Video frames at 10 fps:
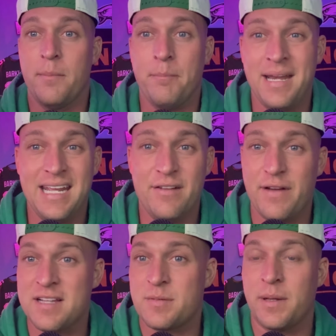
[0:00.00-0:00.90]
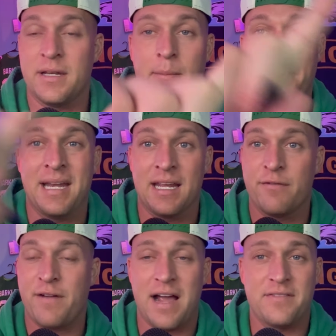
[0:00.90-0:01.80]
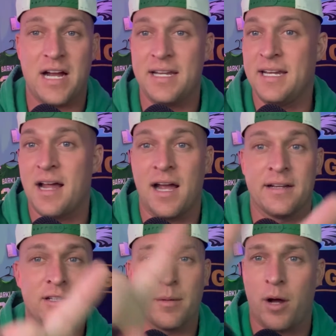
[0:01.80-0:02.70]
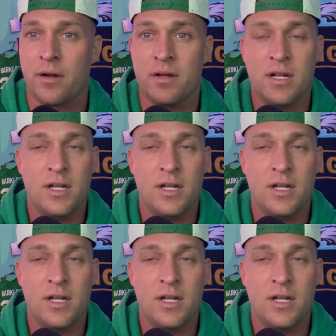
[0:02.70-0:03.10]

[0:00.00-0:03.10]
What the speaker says: Mini investment. Mini. $5.99. Come on.